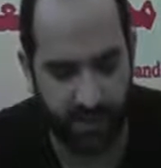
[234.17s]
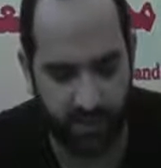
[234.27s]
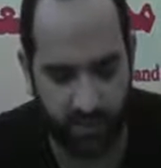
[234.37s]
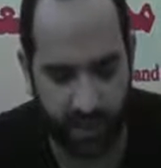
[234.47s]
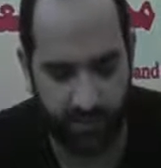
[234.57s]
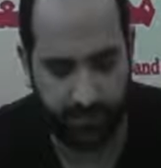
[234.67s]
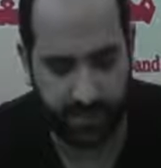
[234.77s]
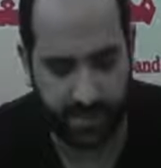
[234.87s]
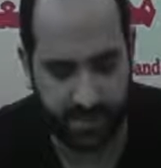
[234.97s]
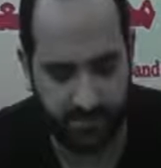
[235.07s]
Do not
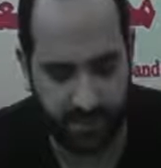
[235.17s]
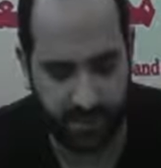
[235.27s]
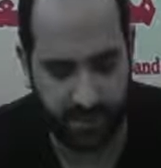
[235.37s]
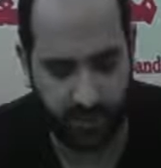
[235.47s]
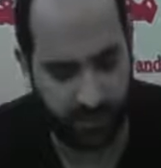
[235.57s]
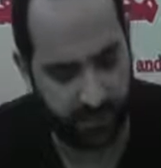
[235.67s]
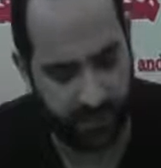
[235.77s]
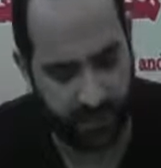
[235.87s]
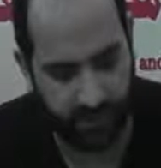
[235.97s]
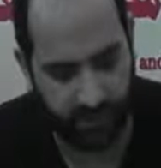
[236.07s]
plead with
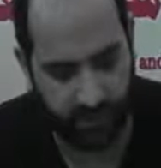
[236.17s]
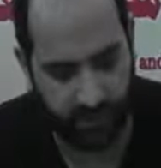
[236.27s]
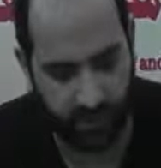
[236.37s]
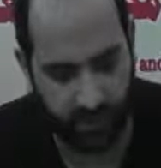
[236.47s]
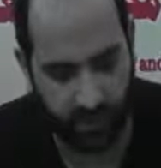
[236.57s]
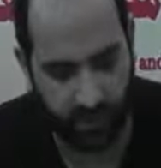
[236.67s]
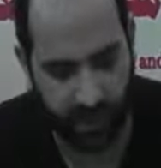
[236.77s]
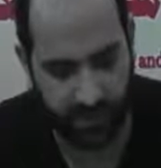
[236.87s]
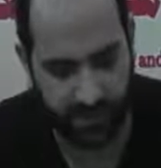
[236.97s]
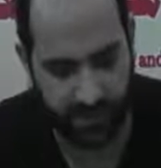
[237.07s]
me for those who
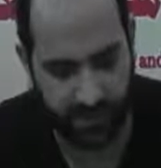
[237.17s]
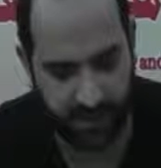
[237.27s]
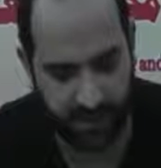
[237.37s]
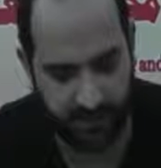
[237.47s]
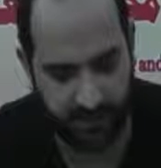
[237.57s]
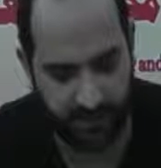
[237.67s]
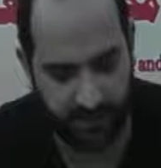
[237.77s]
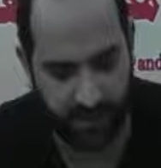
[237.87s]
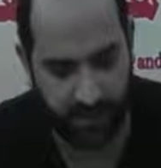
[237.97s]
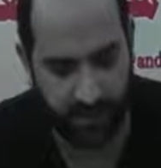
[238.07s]
have done evil.
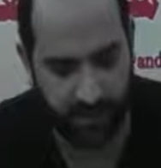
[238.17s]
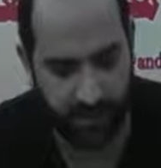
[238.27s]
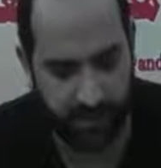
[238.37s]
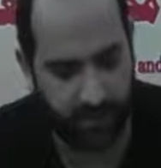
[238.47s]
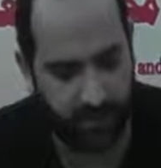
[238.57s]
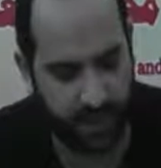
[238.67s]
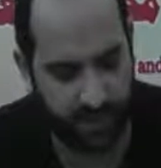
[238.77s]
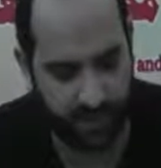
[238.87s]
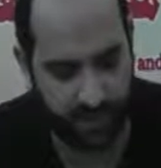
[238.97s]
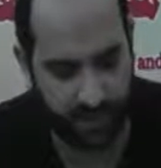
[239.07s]
They will be
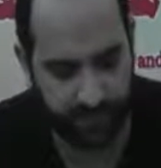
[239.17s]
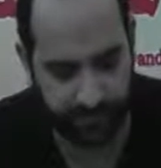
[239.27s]
drowned.